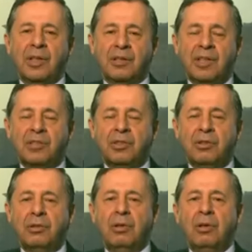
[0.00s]

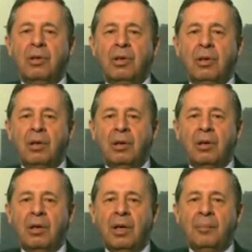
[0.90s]
succession.
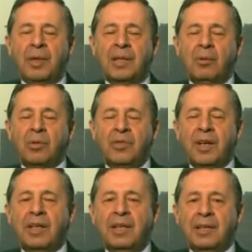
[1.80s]
But I was
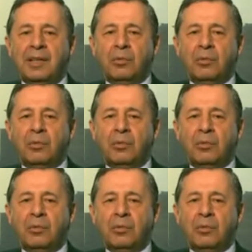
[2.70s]
very clear